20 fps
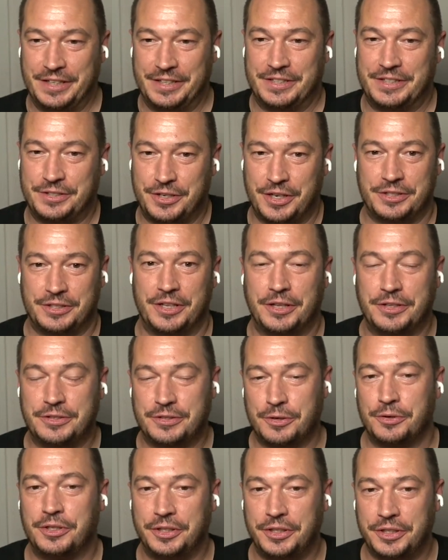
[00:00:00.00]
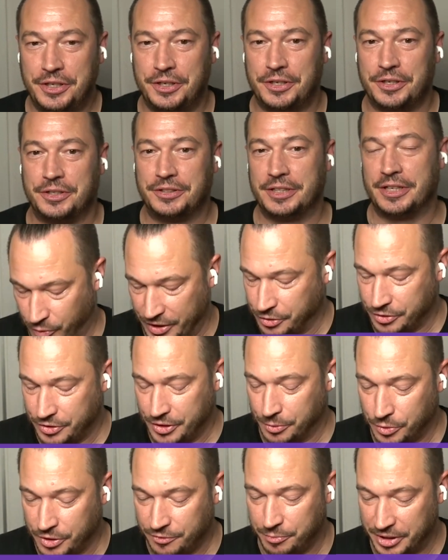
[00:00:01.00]
it's just not so clear whether
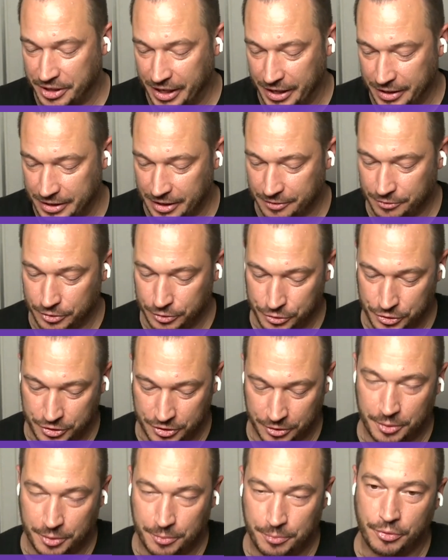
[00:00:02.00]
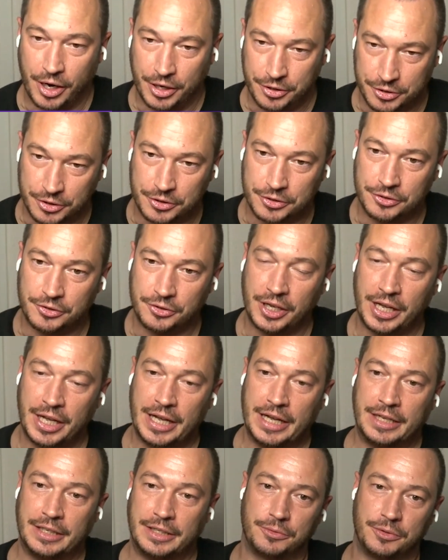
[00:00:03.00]
there would have been any evolutionary pressures
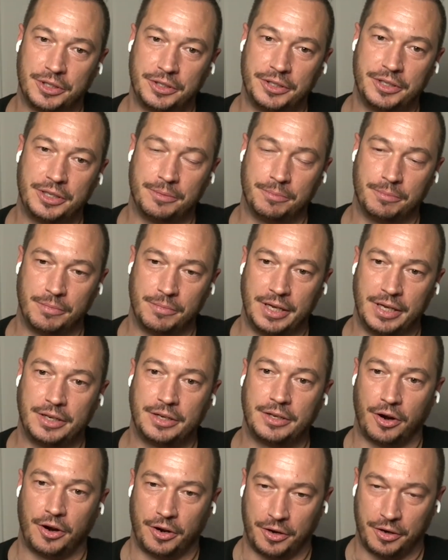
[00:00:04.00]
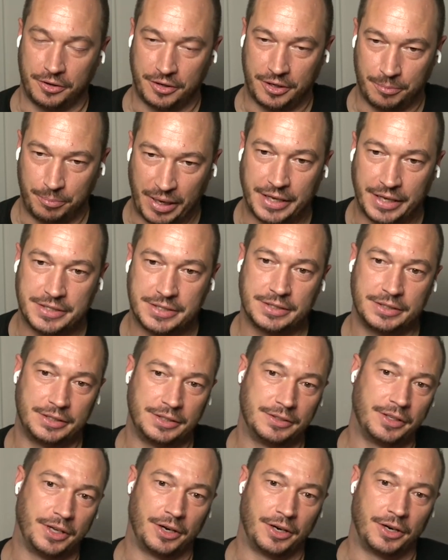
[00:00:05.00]
to really make our
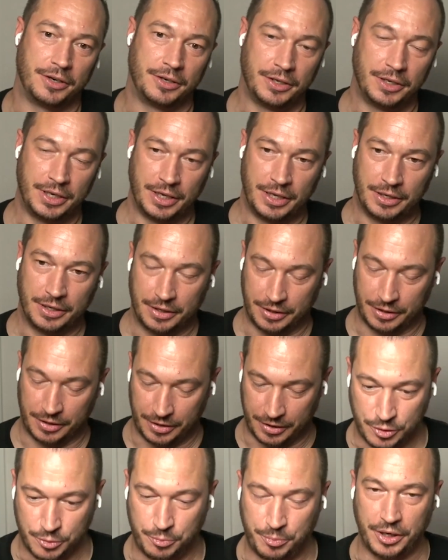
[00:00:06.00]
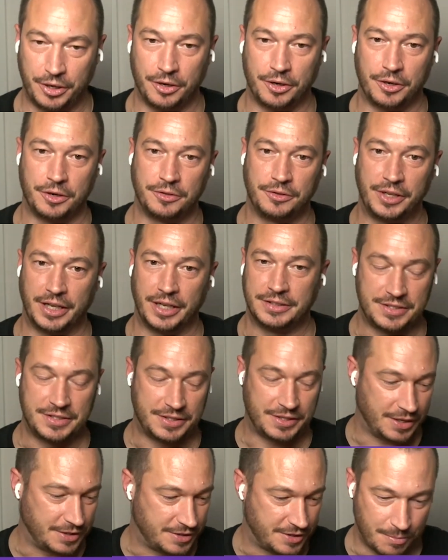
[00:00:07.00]
capacity there much bigger than,
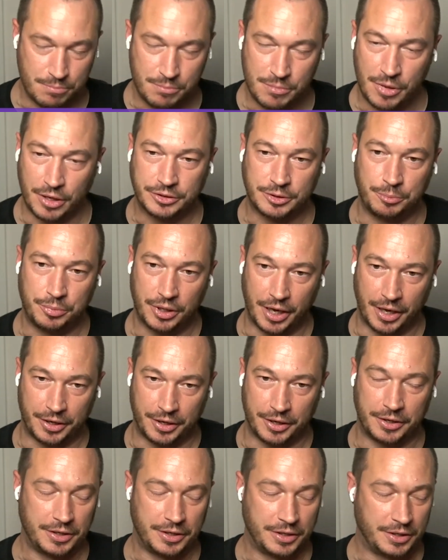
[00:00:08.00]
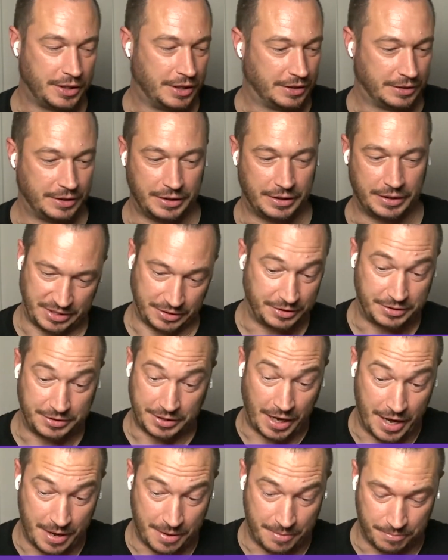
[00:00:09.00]
say, some multiplier, basically
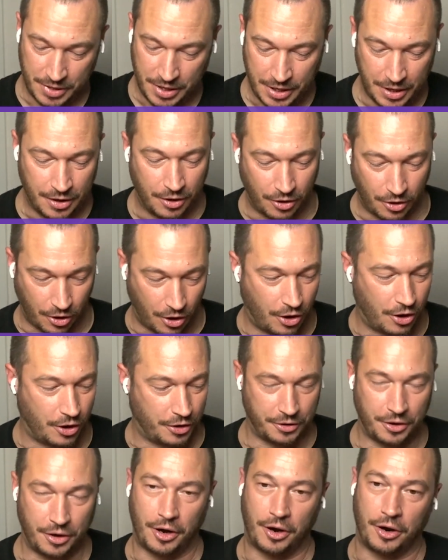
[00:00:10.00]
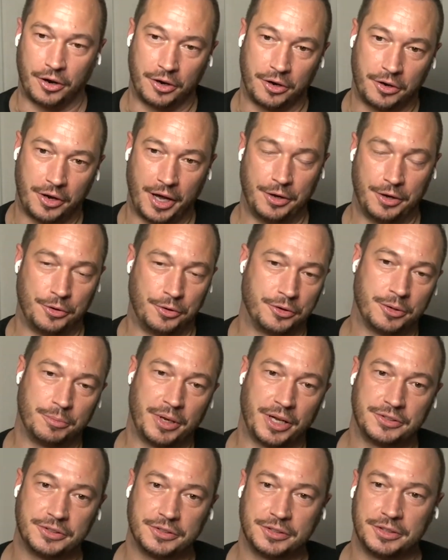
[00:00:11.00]
time, on our IO
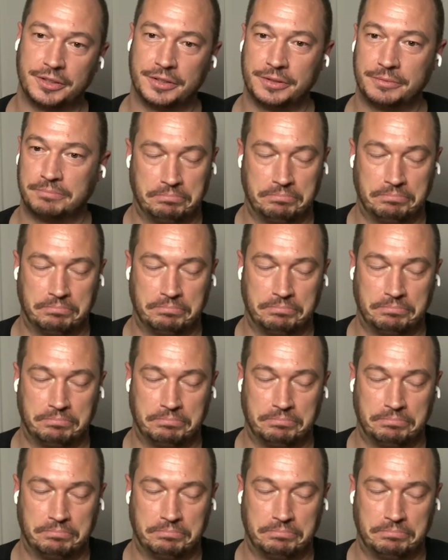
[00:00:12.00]
capacity.